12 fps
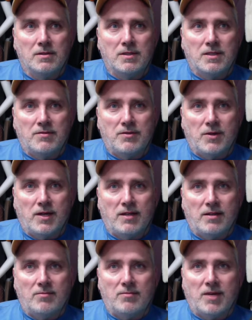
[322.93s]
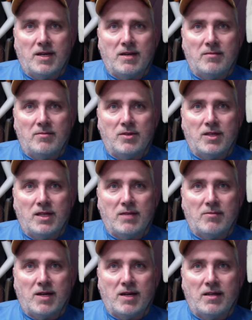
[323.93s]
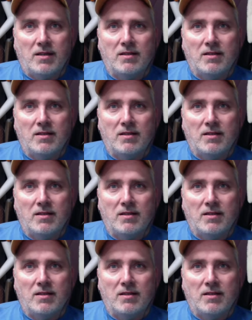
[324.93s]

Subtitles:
if you had I'm looking at my.